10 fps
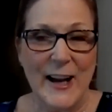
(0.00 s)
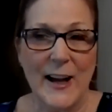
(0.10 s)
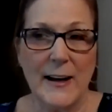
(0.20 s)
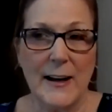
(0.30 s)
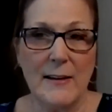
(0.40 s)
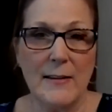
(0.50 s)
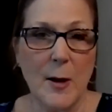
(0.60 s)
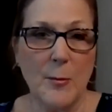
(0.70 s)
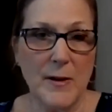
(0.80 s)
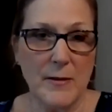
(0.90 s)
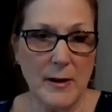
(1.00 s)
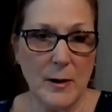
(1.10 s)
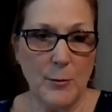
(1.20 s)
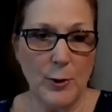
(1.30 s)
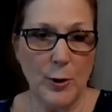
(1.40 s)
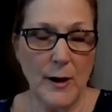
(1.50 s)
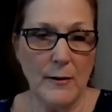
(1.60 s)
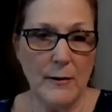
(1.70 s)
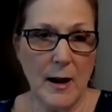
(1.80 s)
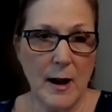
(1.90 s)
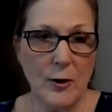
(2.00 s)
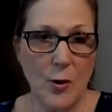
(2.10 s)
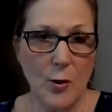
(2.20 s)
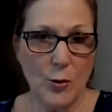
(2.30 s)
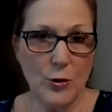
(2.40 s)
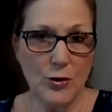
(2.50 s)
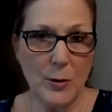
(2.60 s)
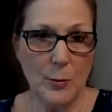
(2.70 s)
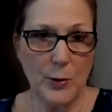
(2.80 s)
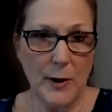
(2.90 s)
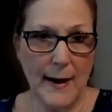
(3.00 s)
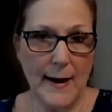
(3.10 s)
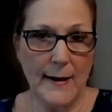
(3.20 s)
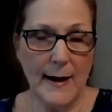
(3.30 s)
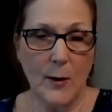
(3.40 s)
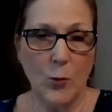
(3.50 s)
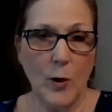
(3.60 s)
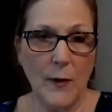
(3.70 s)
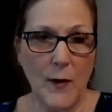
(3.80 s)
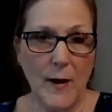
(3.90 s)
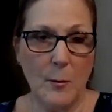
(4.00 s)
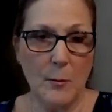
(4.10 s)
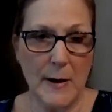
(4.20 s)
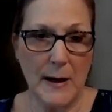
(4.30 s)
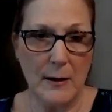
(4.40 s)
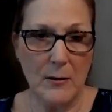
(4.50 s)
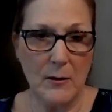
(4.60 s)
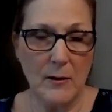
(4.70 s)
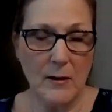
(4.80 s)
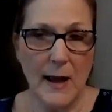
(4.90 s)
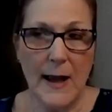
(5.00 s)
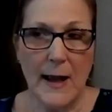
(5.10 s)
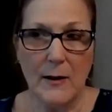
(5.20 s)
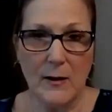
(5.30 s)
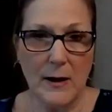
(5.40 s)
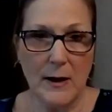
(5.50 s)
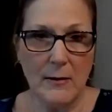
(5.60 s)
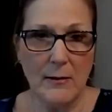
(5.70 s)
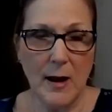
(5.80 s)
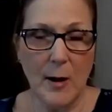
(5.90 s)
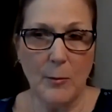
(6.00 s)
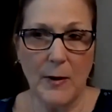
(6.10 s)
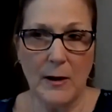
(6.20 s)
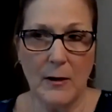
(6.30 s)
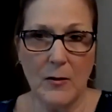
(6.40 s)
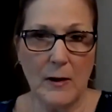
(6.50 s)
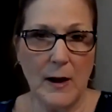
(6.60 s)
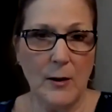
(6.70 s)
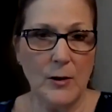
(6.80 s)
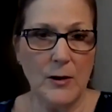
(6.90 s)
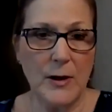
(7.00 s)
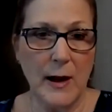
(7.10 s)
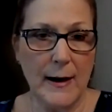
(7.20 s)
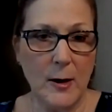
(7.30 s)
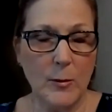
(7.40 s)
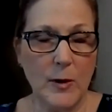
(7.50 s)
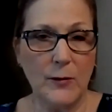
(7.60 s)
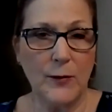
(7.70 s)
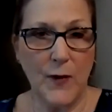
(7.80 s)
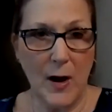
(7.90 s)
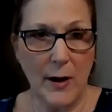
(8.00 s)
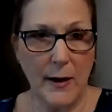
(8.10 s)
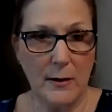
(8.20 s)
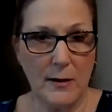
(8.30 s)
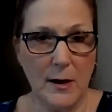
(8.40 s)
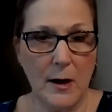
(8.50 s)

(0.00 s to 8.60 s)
An ESOP is an employee stock ownership plan. And what that means is an ESOP is a retirement fund